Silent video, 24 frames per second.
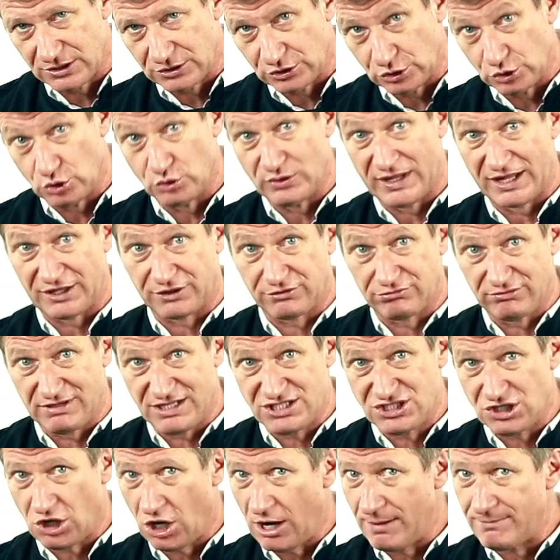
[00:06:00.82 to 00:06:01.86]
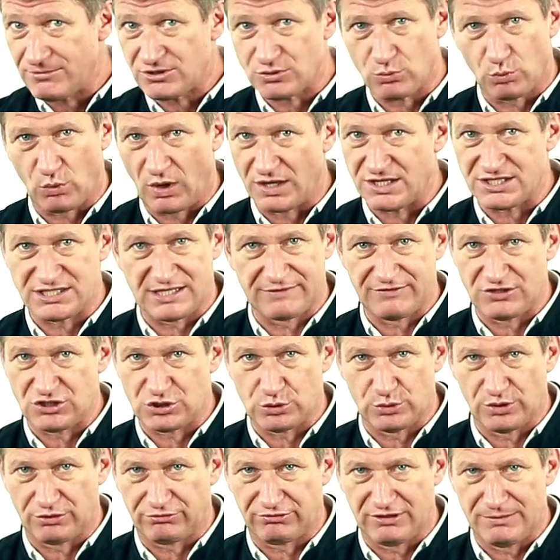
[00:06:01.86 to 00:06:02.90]
You do that 3 times, once every
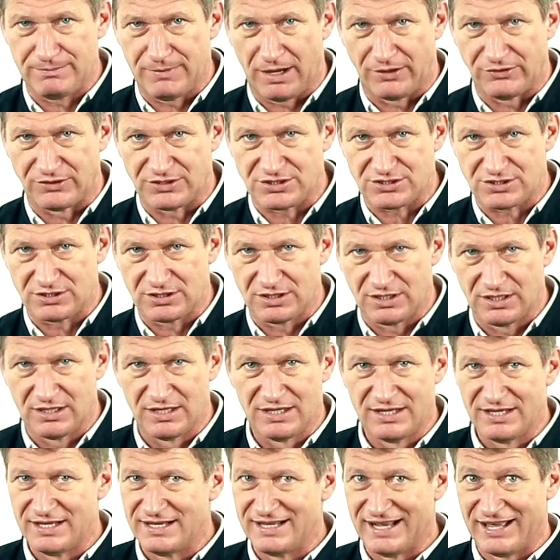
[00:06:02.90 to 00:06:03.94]
2 or 3 months,